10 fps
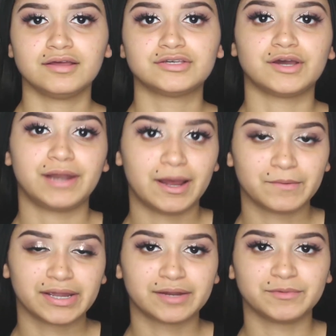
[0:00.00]
So now
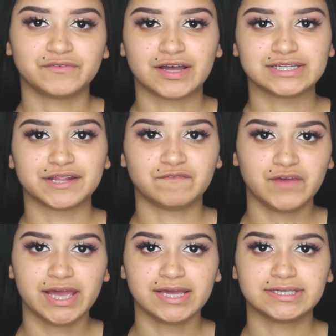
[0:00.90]
we're gonna move on to the
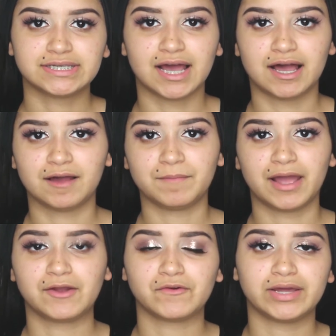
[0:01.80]
face.
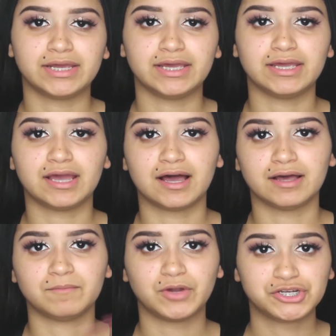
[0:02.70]
I already
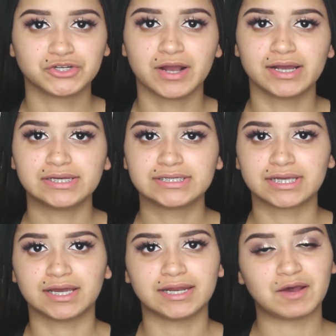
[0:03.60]
moisturized,
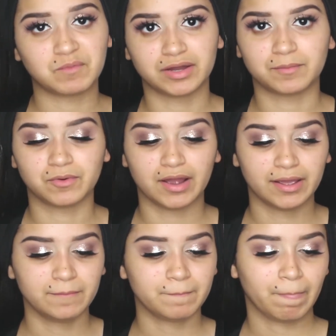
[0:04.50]
and now I'm gonna
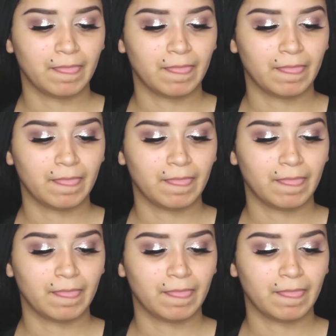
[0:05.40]
prime.